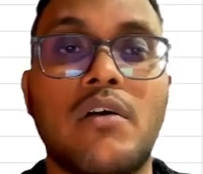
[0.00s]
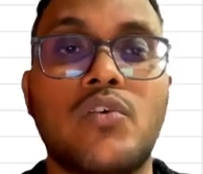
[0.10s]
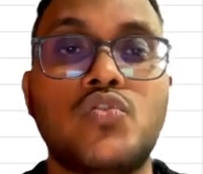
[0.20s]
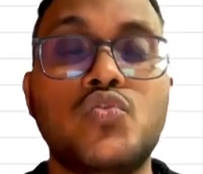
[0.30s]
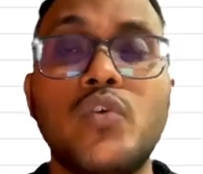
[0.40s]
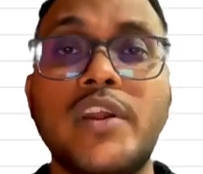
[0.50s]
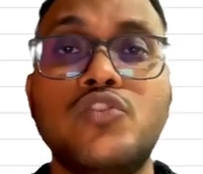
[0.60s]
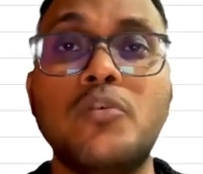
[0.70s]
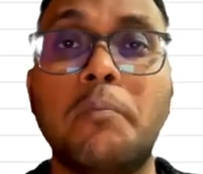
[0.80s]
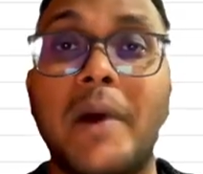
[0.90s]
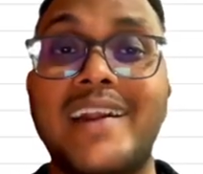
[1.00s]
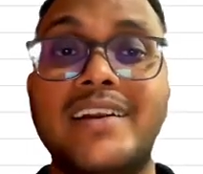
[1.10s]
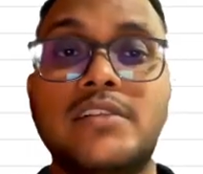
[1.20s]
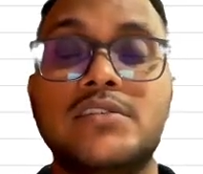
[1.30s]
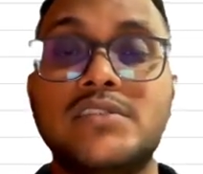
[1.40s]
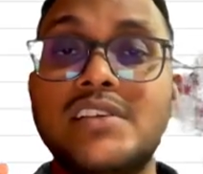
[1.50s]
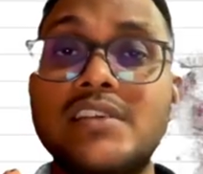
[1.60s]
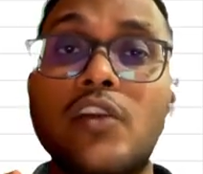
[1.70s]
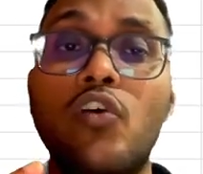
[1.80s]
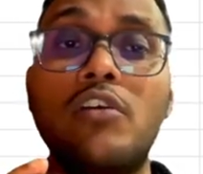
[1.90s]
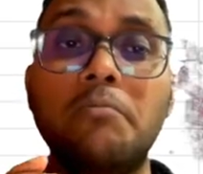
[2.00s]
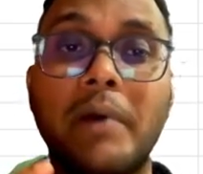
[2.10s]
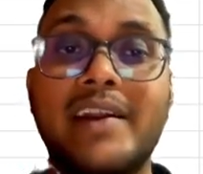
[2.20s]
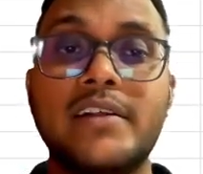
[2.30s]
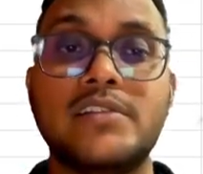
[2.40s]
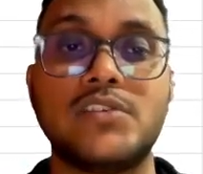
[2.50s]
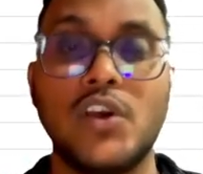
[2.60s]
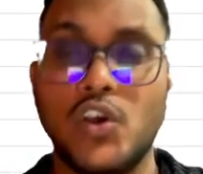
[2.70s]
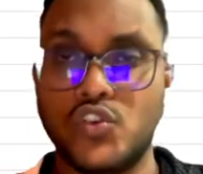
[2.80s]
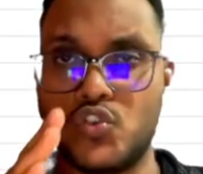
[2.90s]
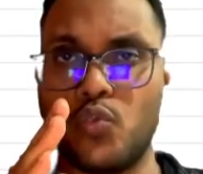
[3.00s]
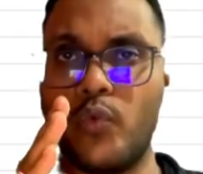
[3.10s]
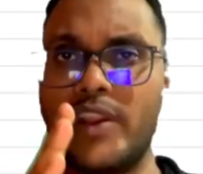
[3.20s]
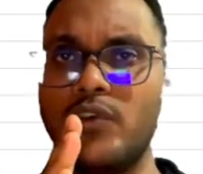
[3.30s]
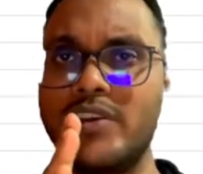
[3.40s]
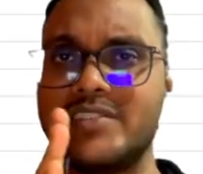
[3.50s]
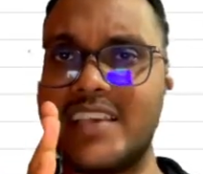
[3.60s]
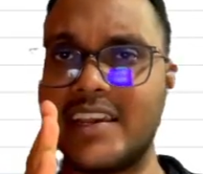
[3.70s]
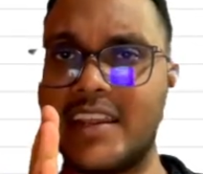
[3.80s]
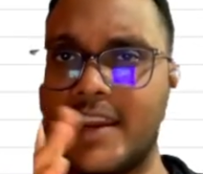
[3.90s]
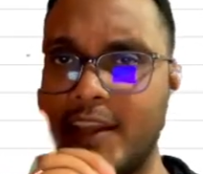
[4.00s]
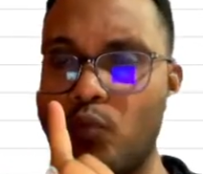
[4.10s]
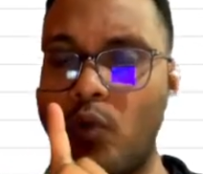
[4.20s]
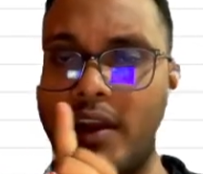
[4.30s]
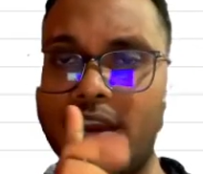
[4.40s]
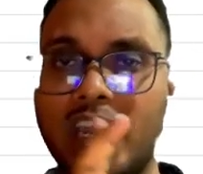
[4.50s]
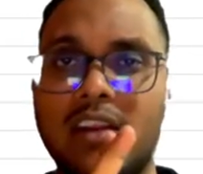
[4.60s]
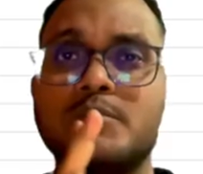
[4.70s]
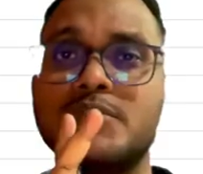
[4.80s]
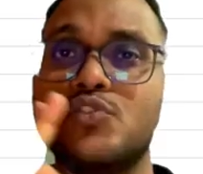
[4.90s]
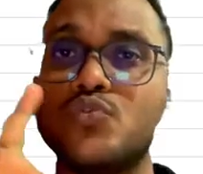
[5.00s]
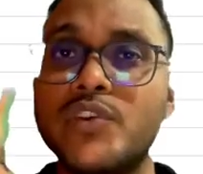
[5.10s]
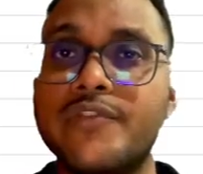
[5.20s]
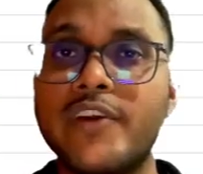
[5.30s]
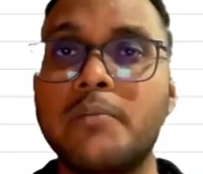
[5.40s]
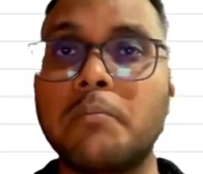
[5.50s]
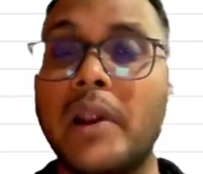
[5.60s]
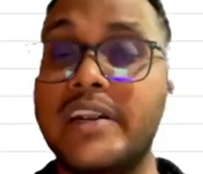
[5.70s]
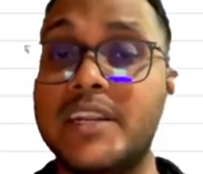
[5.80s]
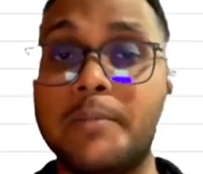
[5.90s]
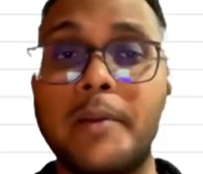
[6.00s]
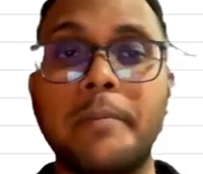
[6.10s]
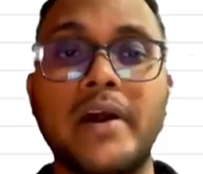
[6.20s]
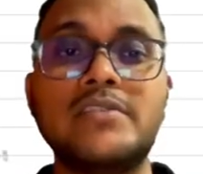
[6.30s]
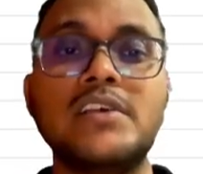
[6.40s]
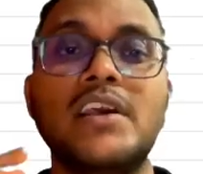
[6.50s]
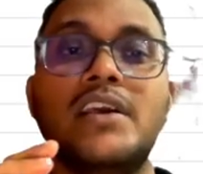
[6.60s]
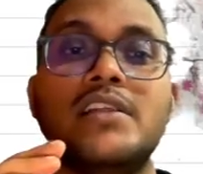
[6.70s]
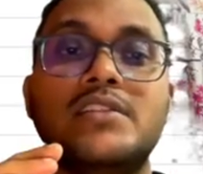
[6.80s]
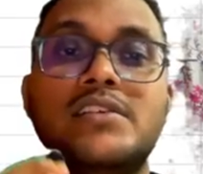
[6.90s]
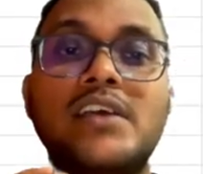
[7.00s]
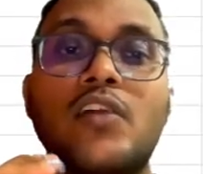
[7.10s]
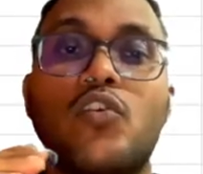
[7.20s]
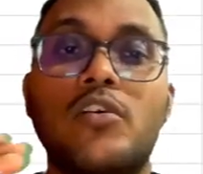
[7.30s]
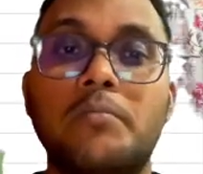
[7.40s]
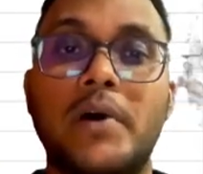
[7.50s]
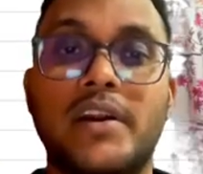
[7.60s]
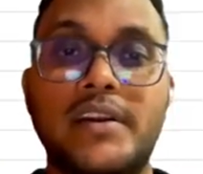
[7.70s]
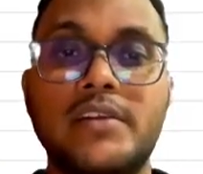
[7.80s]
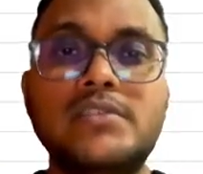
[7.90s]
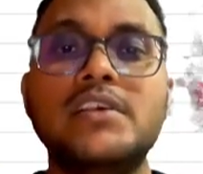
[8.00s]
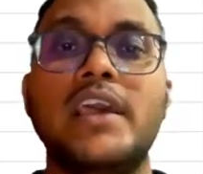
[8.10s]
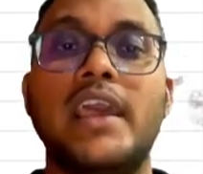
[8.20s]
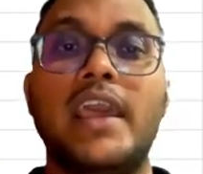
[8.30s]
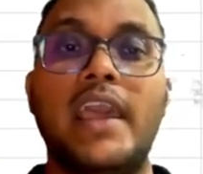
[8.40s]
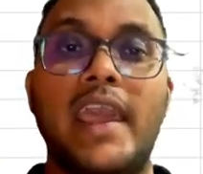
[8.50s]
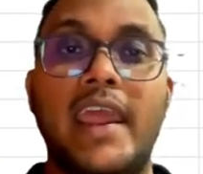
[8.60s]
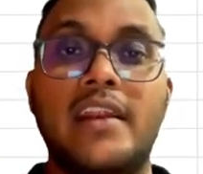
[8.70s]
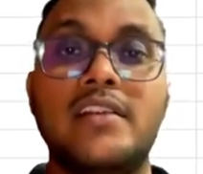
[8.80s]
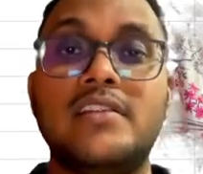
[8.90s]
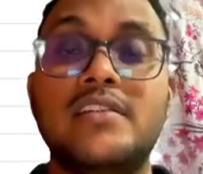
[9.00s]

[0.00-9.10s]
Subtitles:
to into bundles. These are called bundles. So when you are segregating one items into different multiple parts, these are called bundles. And